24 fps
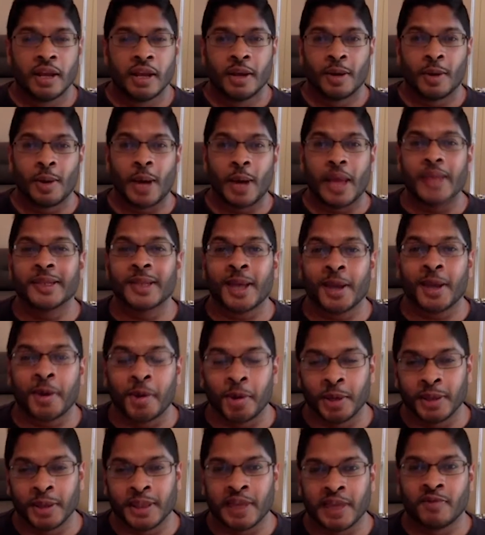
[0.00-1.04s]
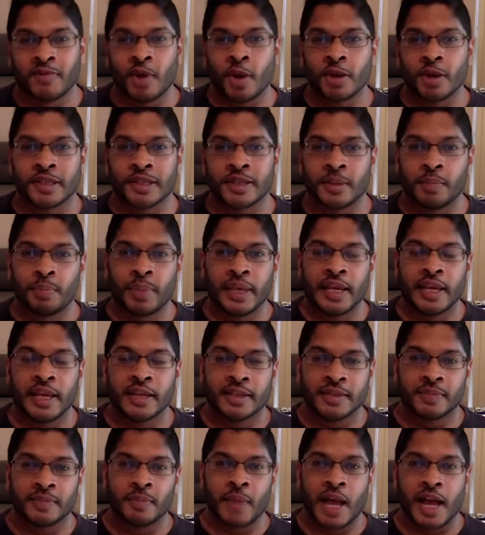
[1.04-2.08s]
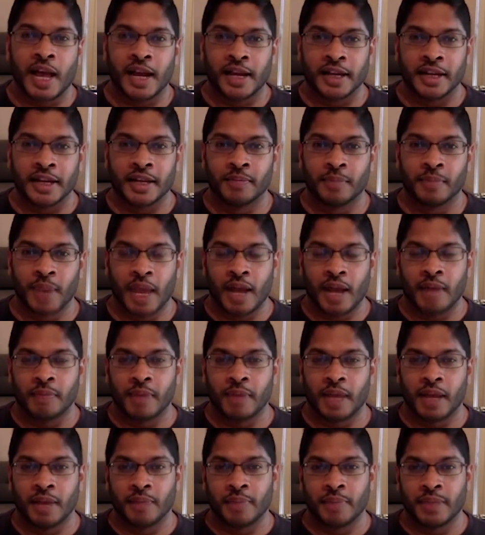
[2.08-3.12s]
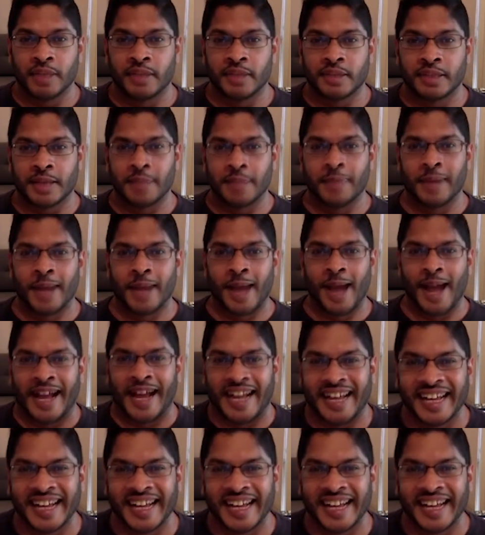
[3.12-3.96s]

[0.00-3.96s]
as I call it, they've gone to some BS marketing, blah, blah, biz seminar.